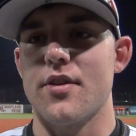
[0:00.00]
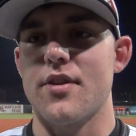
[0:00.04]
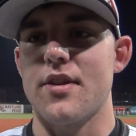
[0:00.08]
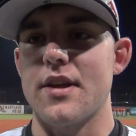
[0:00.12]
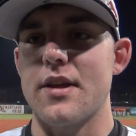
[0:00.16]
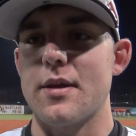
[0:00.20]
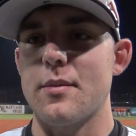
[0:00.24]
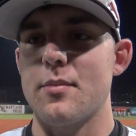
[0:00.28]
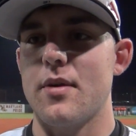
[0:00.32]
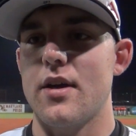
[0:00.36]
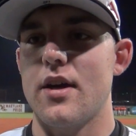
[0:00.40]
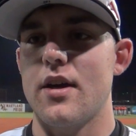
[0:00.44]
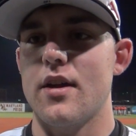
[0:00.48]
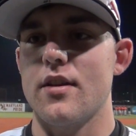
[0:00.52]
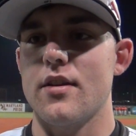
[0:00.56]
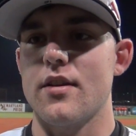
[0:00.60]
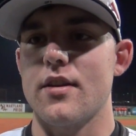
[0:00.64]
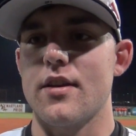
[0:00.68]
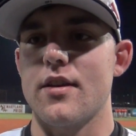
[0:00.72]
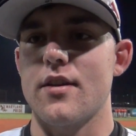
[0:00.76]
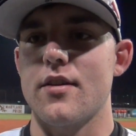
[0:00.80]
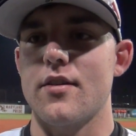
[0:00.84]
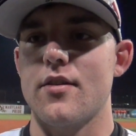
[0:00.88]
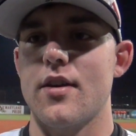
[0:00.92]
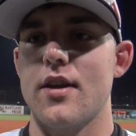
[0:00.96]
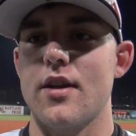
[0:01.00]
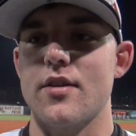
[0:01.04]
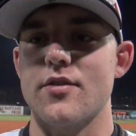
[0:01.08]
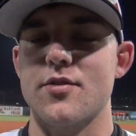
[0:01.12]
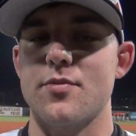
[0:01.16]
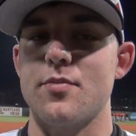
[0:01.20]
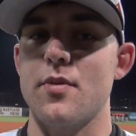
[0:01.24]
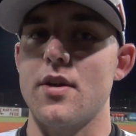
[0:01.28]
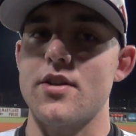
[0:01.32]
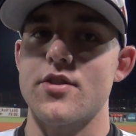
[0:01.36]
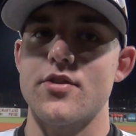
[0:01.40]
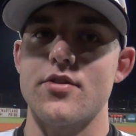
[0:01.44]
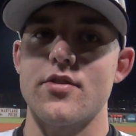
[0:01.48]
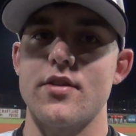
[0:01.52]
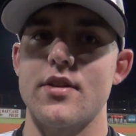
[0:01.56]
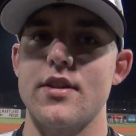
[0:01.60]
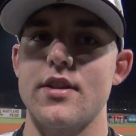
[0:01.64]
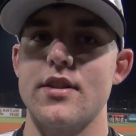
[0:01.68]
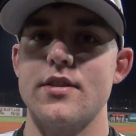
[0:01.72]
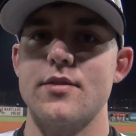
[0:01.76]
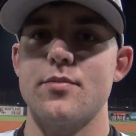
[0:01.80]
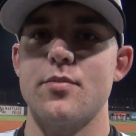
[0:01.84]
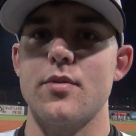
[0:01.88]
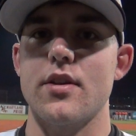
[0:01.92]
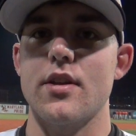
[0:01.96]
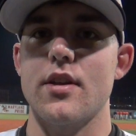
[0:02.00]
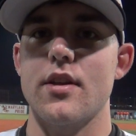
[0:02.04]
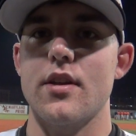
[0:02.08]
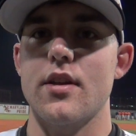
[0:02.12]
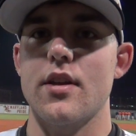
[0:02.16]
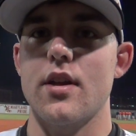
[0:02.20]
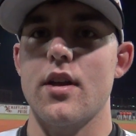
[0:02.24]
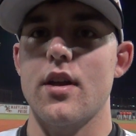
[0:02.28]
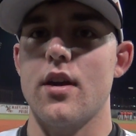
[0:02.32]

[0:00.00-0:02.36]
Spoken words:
think about how special it is, but